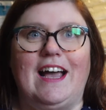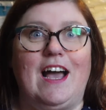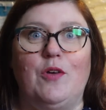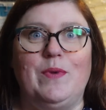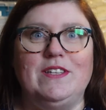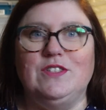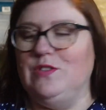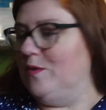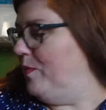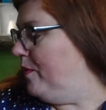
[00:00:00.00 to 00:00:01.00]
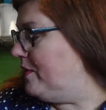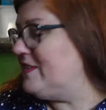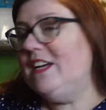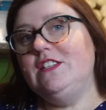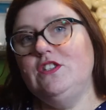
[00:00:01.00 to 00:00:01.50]
I can't wait to do them. I
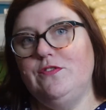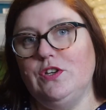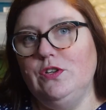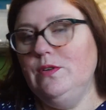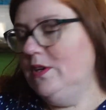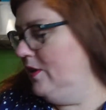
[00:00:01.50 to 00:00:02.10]
started a few.